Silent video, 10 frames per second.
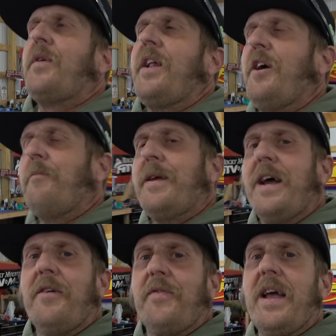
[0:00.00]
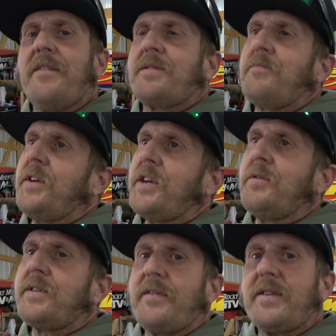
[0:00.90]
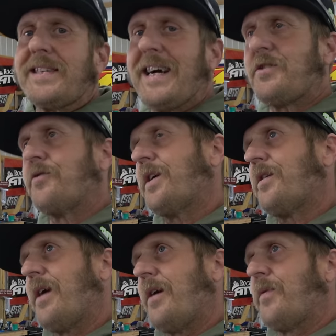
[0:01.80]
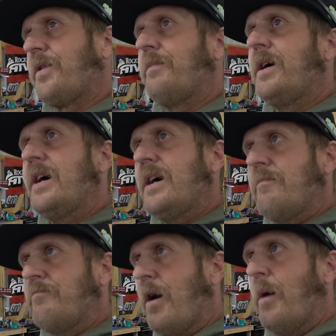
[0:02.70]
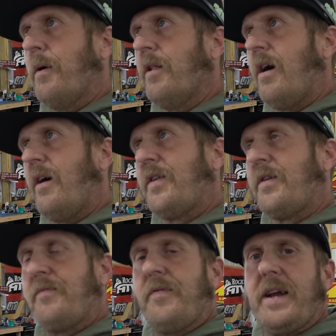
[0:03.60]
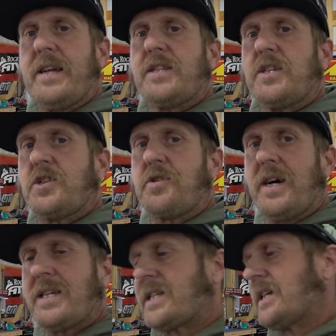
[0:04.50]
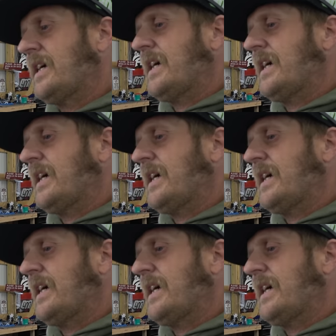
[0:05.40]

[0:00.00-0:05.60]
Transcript: want to help me out. They have some really cool stuff because guys are running around with them mobile on their vans and trucks.